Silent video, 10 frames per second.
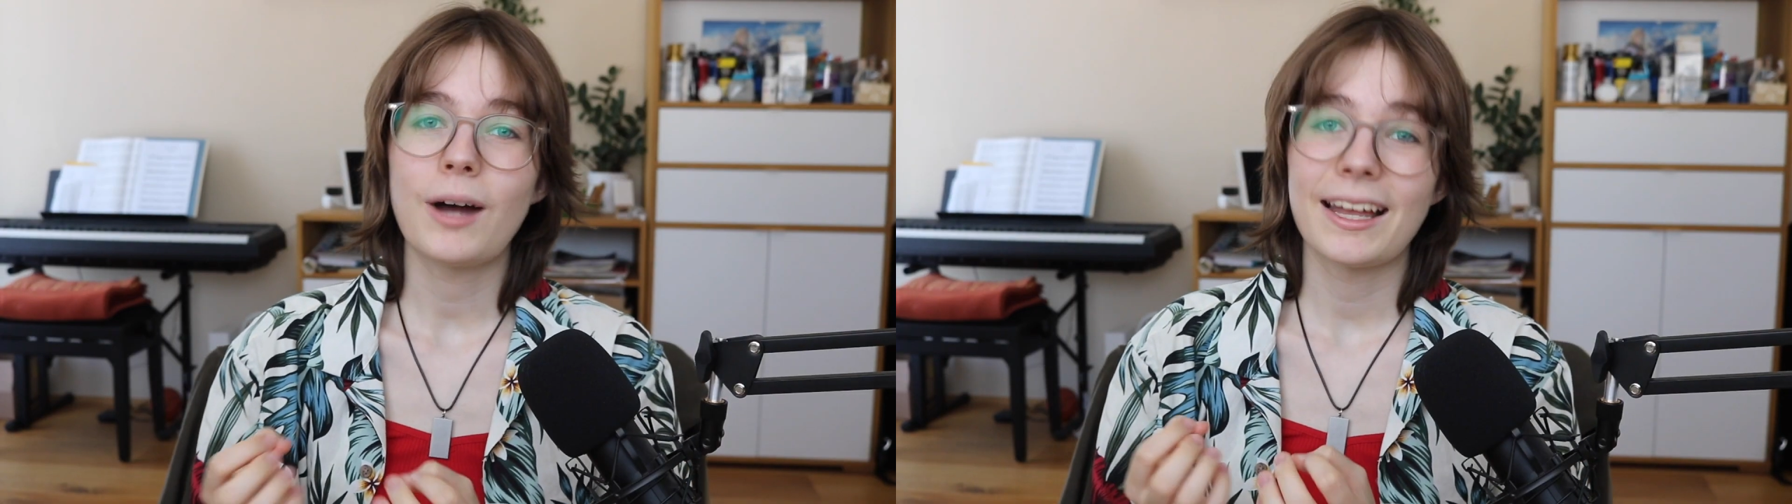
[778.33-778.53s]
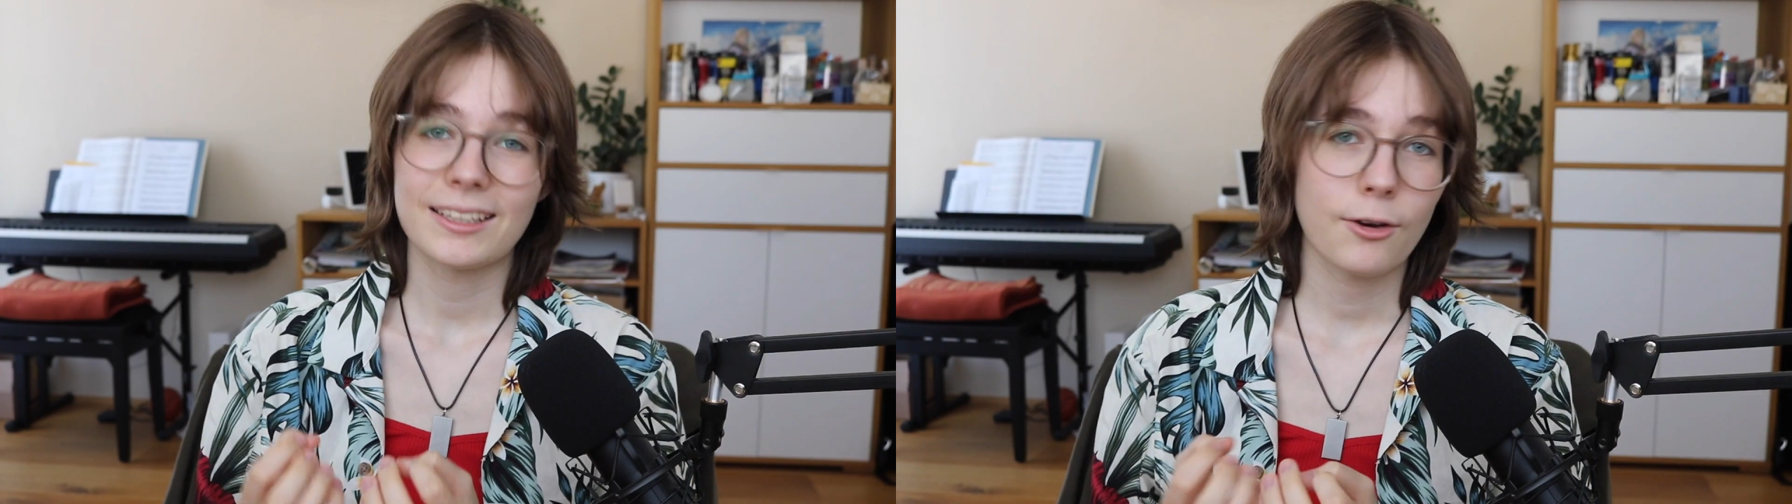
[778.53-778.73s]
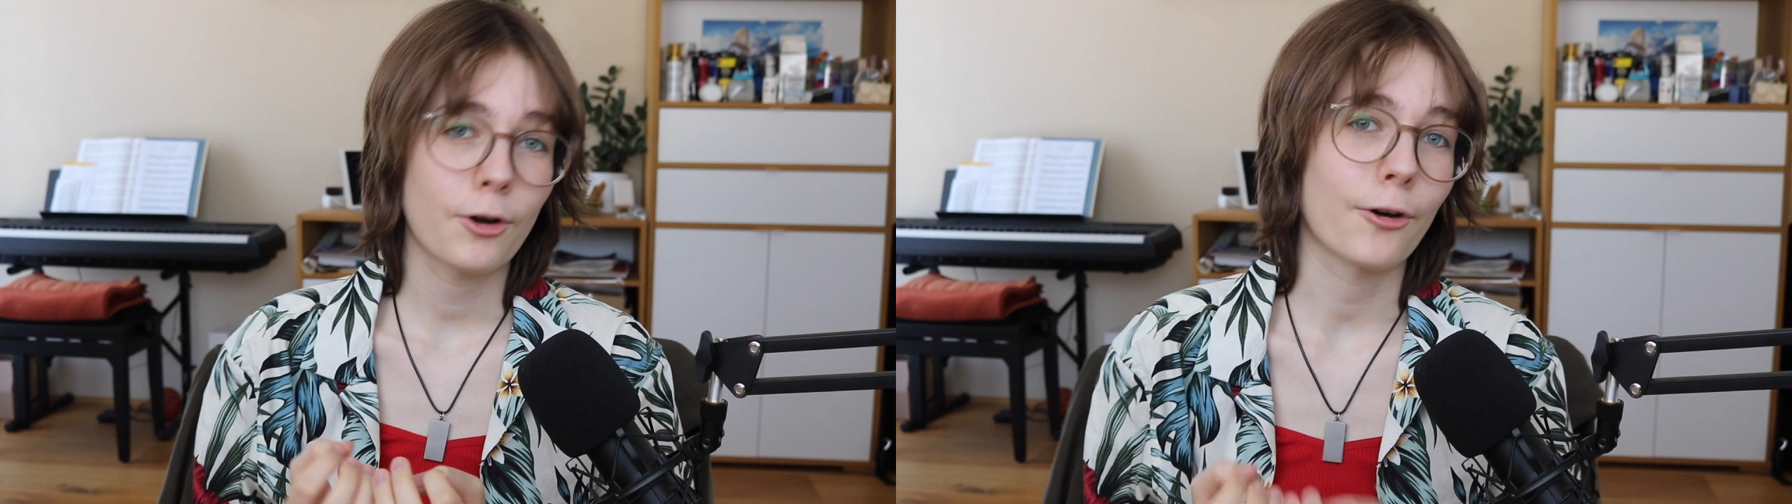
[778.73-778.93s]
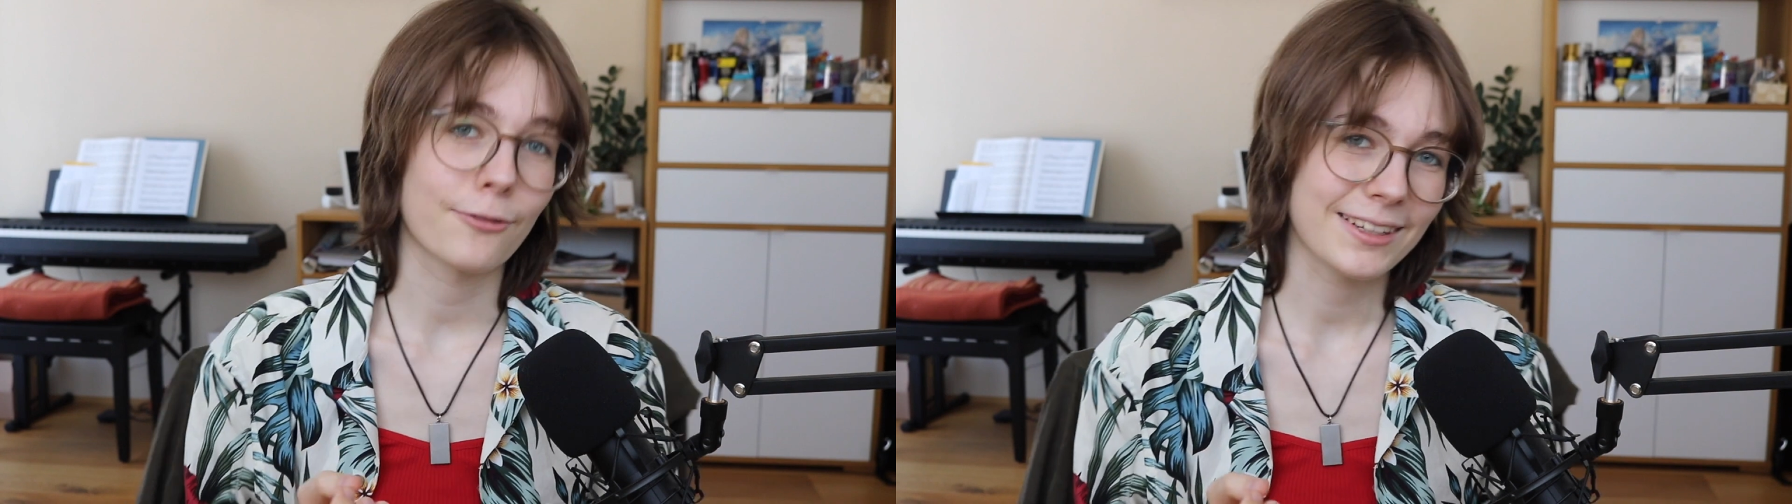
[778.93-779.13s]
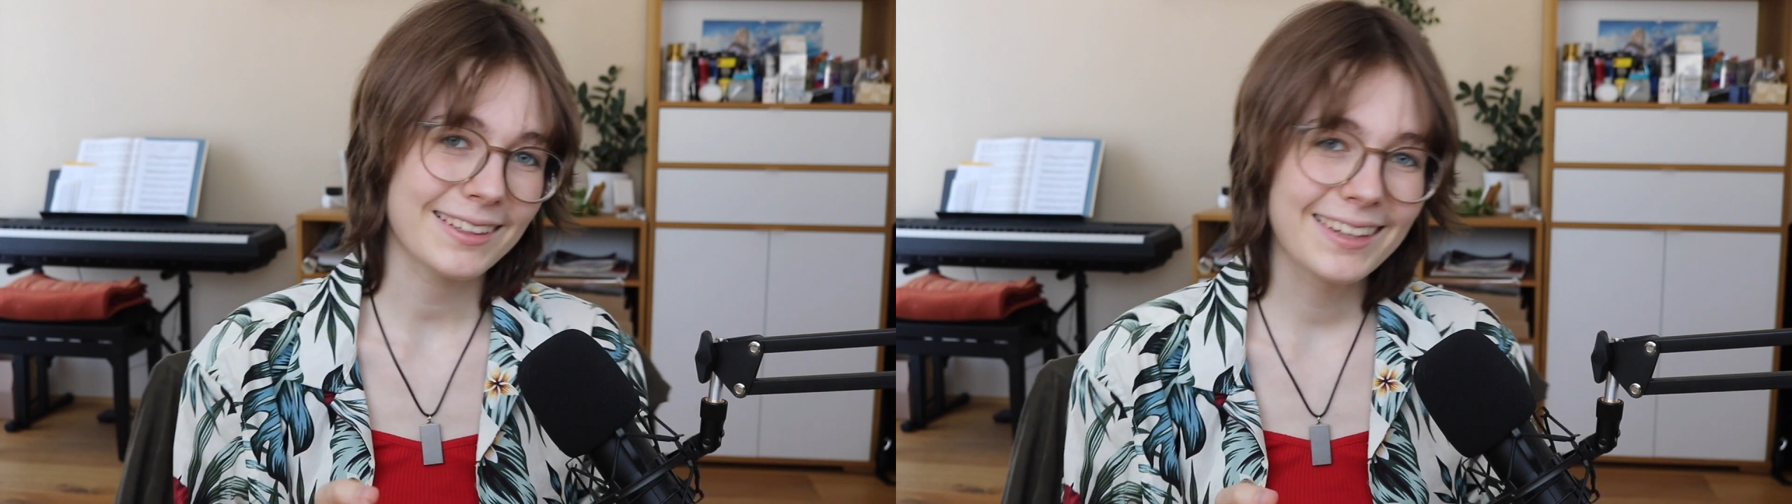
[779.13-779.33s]

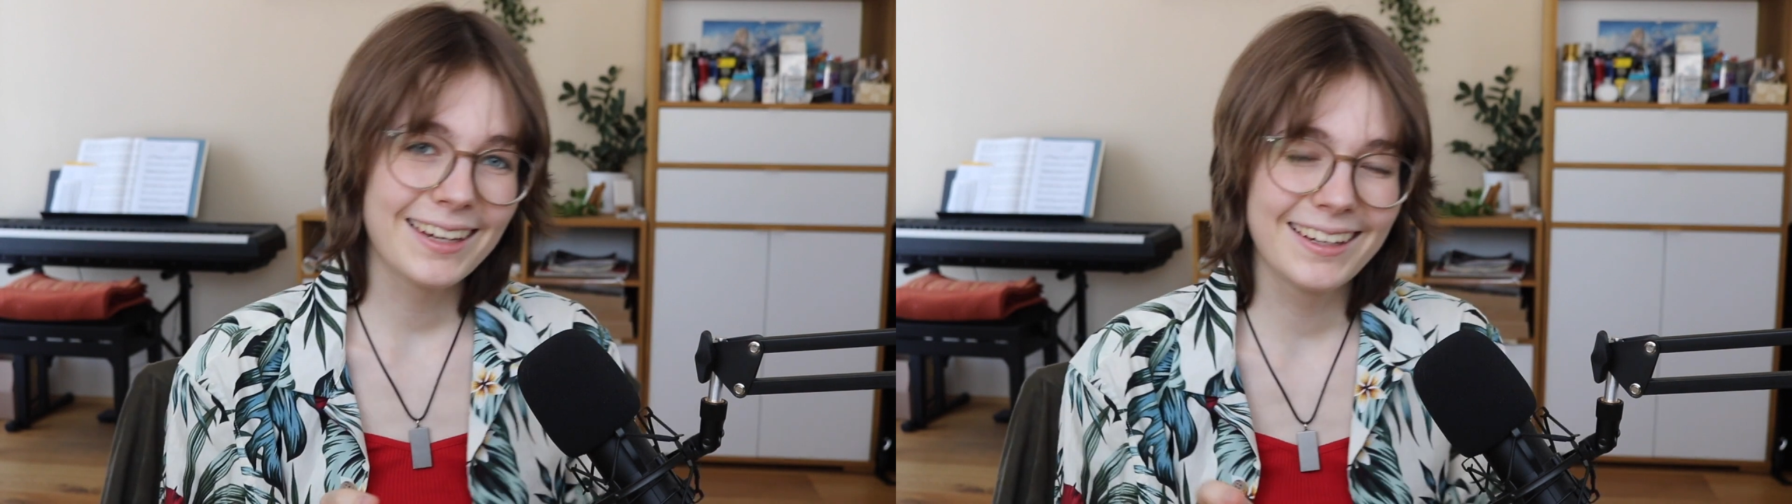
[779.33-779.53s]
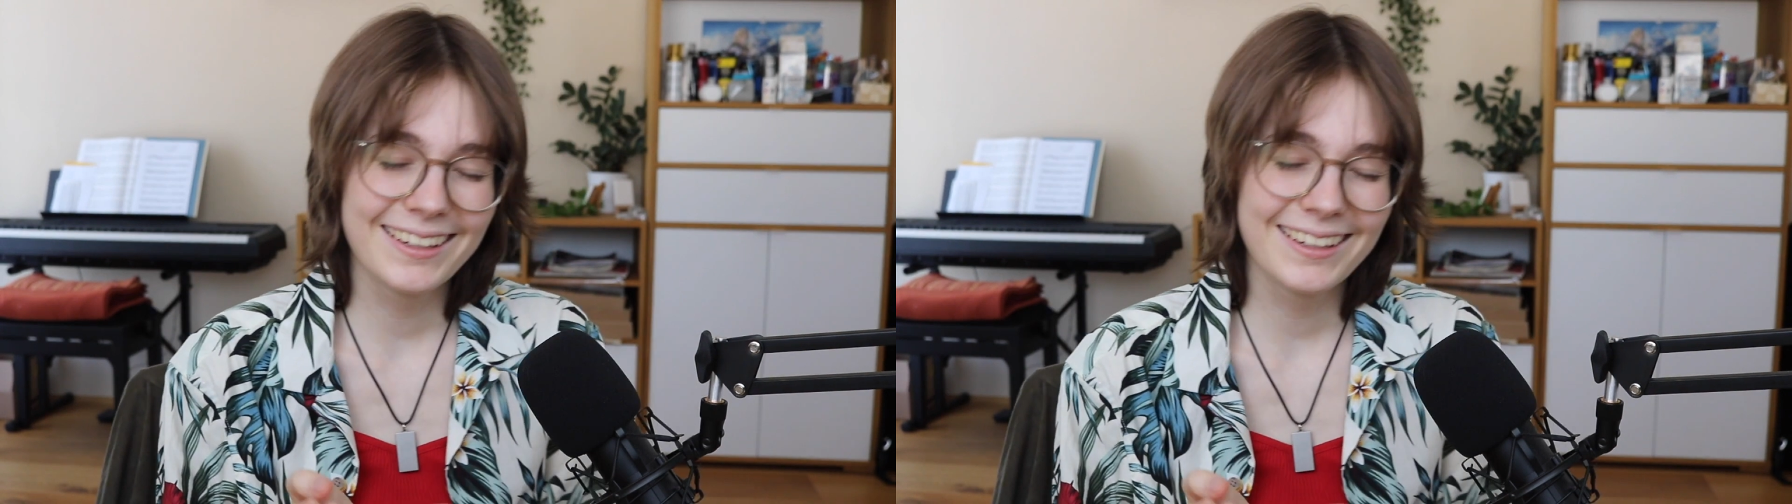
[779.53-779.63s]
uncurve it.